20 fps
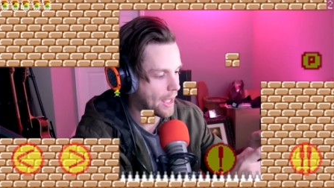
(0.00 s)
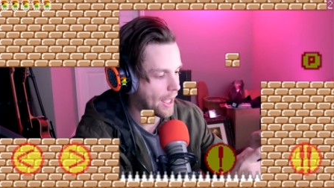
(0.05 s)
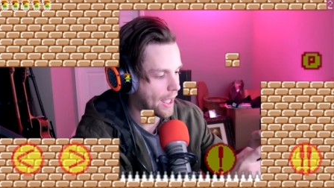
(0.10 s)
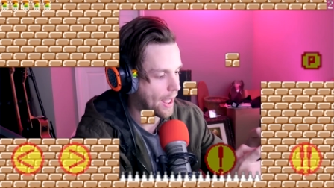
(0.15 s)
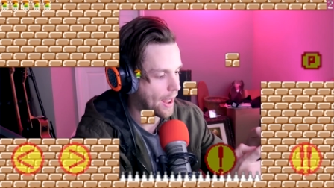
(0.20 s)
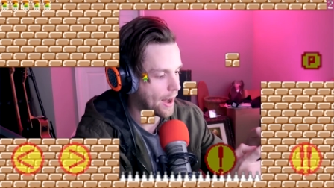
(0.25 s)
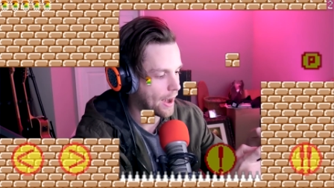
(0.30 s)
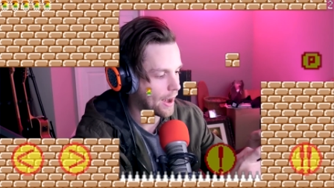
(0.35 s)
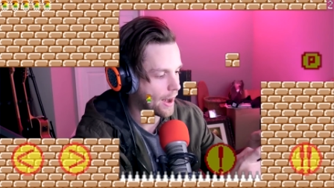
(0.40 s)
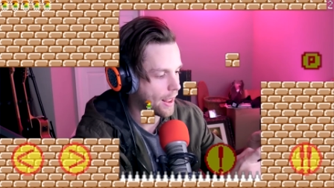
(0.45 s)

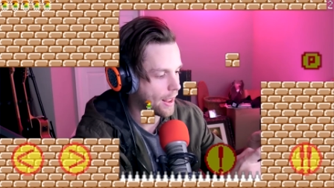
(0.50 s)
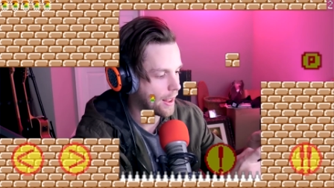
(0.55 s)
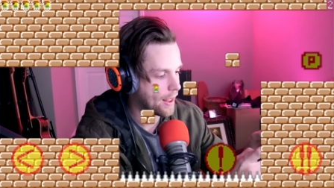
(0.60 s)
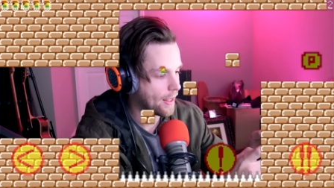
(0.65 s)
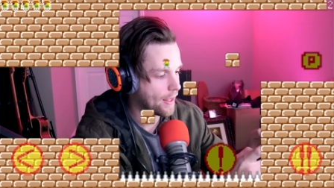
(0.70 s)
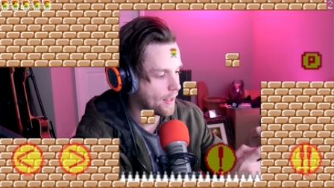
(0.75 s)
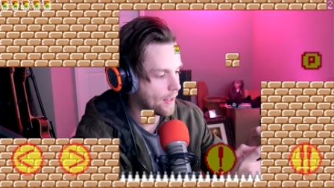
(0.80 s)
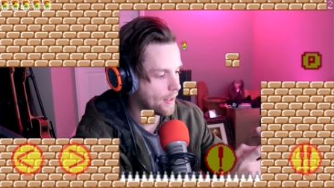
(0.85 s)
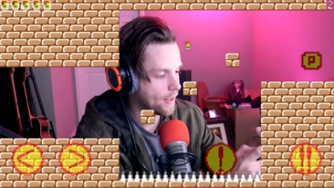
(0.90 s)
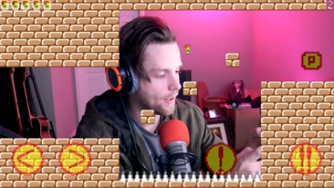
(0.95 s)
on.
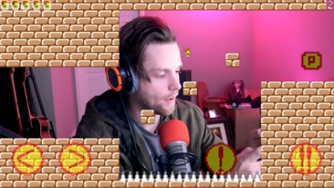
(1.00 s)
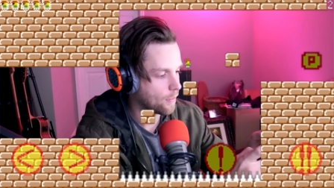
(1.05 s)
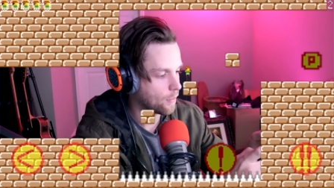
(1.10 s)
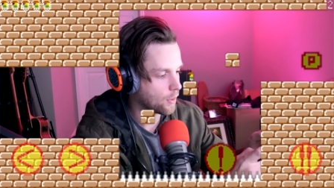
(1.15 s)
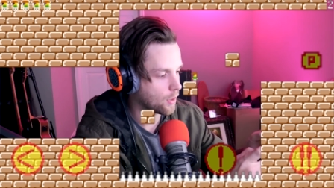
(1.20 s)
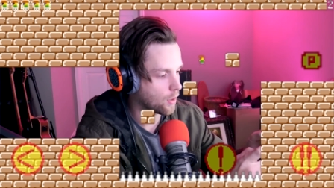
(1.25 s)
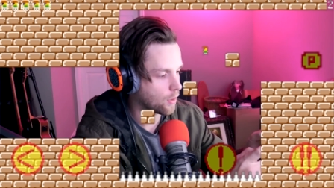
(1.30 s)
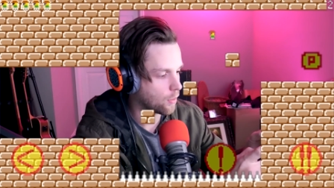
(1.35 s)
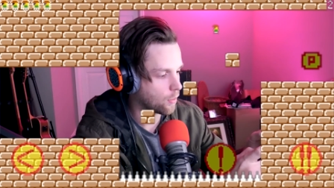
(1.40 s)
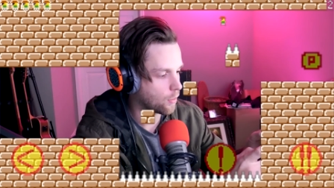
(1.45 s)

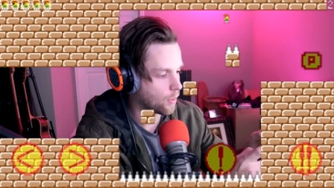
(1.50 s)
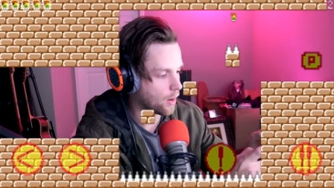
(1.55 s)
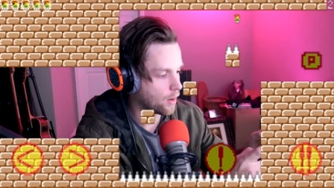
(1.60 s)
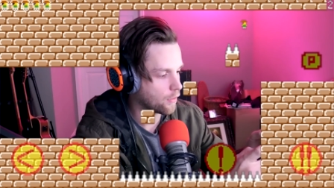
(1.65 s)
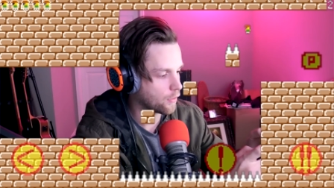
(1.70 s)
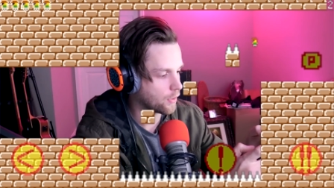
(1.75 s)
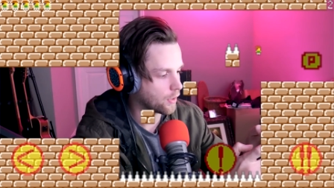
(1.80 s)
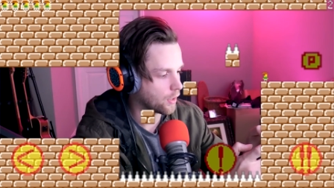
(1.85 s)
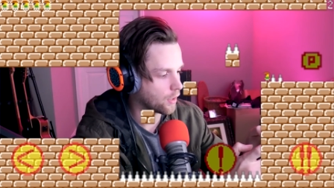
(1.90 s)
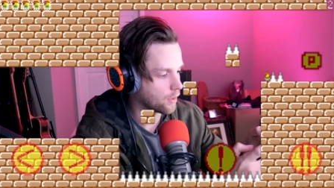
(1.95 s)
We'll go right
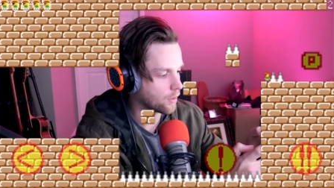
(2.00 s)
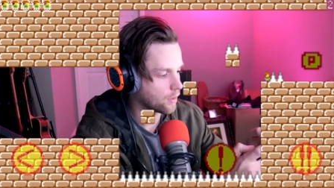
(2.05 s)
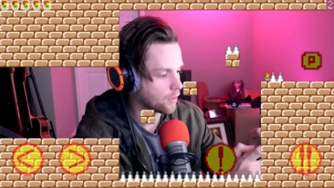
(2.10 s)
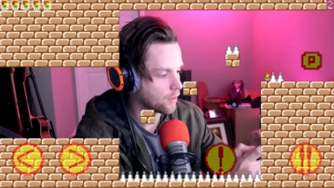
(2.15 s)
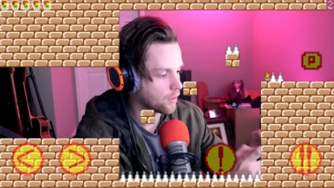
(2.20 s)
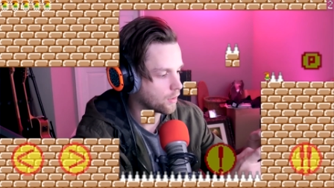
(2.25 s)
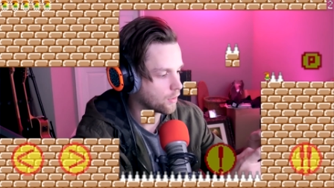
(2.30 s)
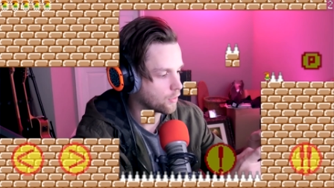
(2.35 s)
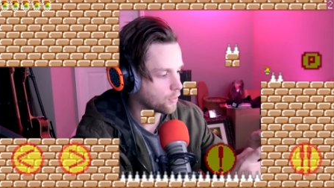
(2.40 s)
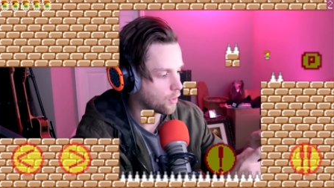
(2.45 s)
over here.
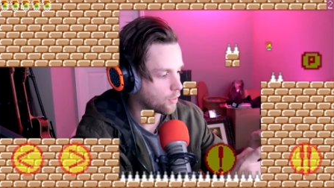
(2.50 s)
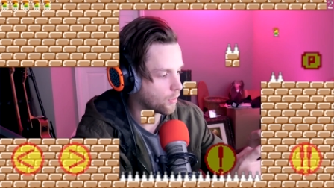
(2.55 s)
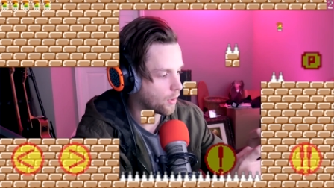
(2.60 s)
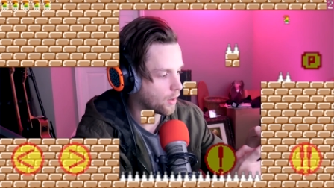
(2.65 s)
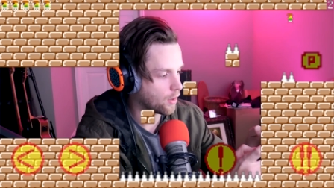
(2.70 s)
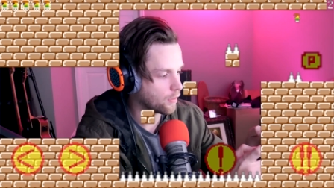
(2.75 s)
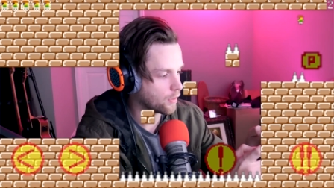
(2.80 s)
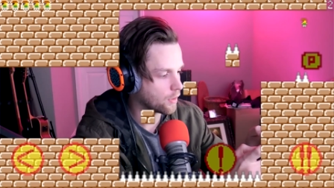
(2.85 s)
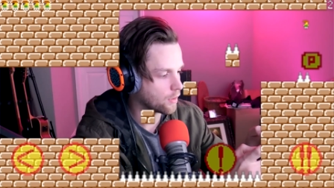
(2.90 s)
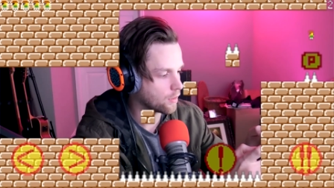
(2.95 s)

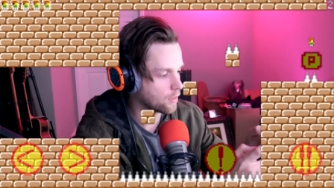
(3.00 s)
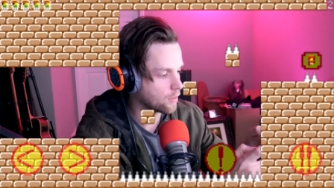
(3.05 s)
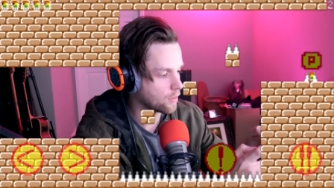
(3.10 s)
Right over...